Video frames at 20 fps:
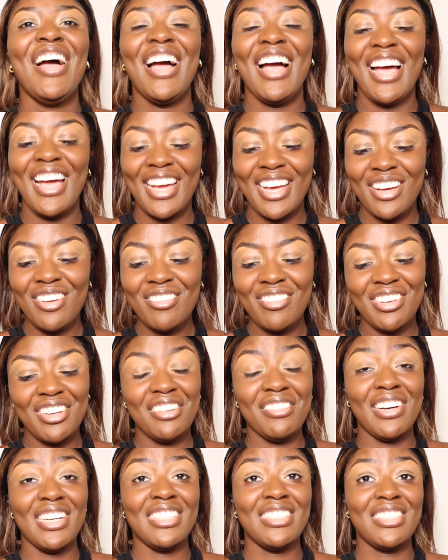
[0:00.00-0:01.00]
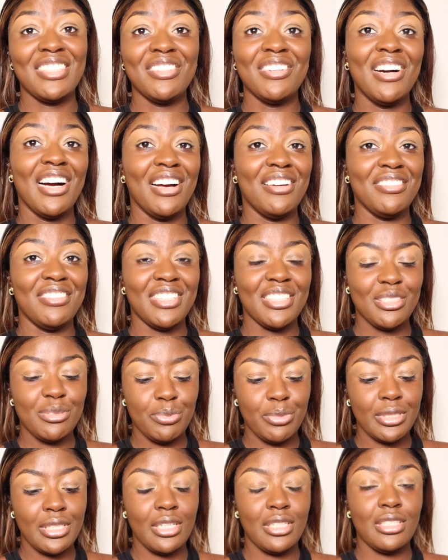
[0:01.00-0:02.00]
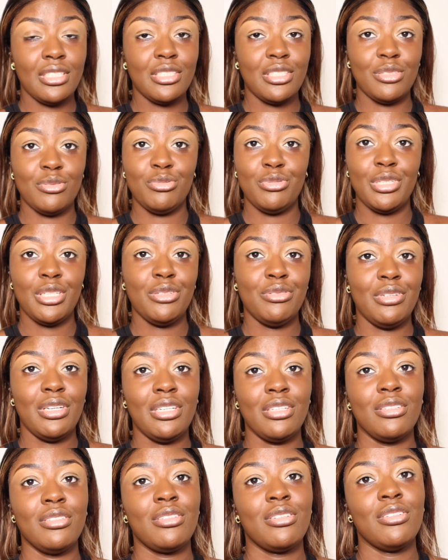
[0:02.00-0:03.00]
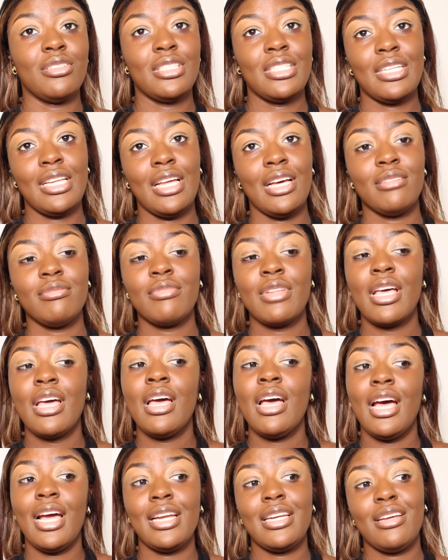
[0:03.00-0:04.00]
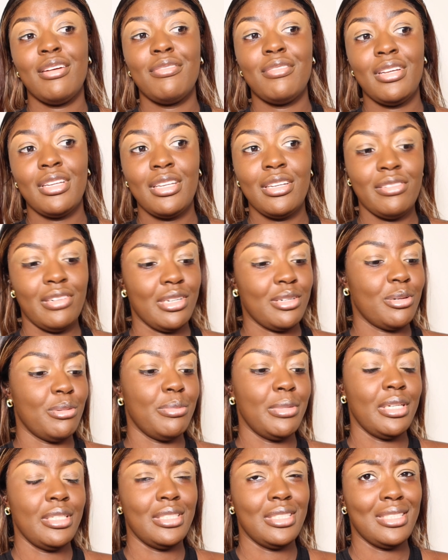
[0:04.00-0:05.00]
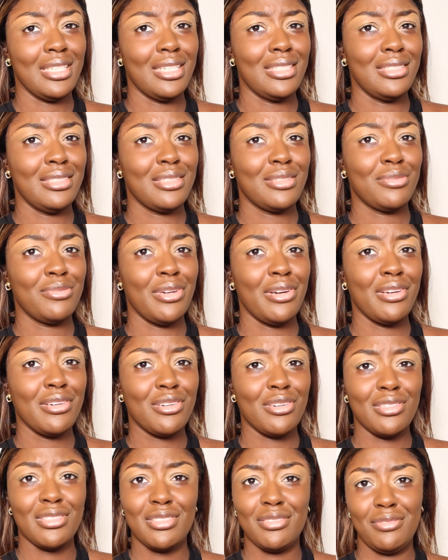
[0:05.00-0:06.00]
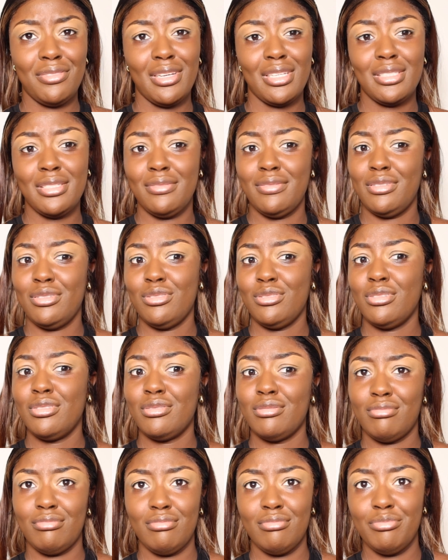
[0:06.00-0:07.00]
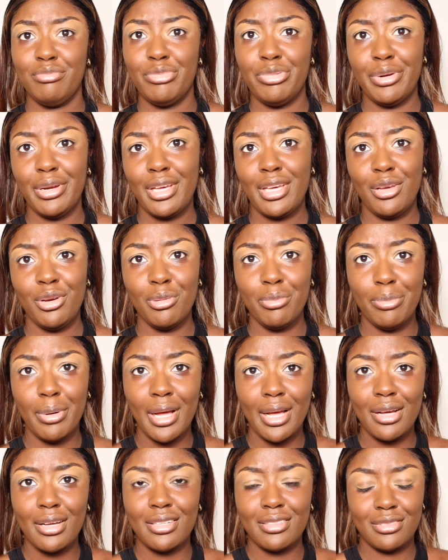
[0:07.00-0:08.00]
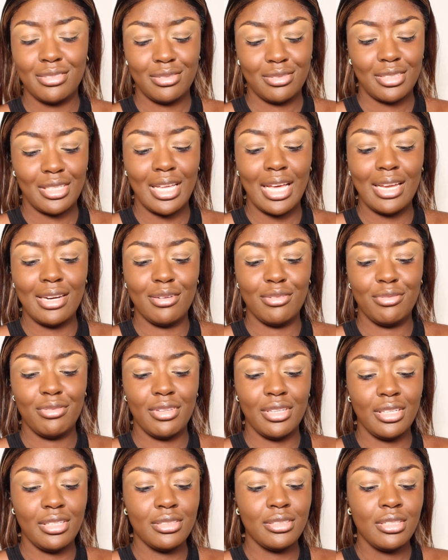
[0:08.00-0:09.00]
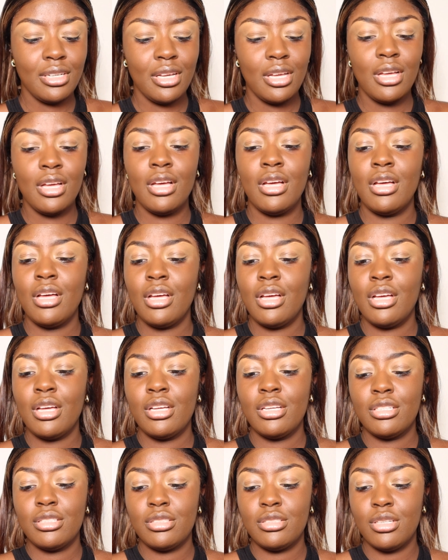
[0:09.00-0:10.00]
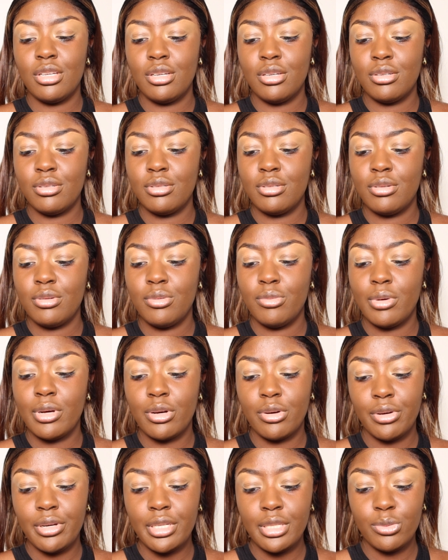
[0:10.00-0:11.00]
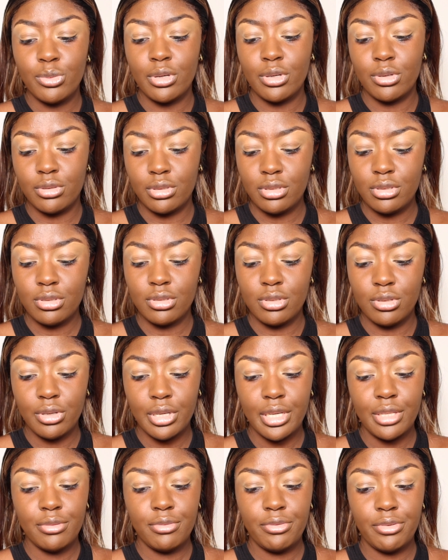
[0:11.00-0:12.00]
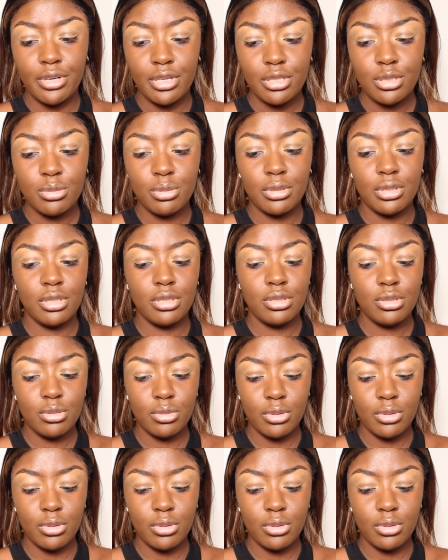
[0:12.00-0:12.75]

I can't believe I still have it, but then it's a really good concealer. I definitely recommend it, and it's very cost effective. It's not break your bank kind of thing. So we're going to go in first with this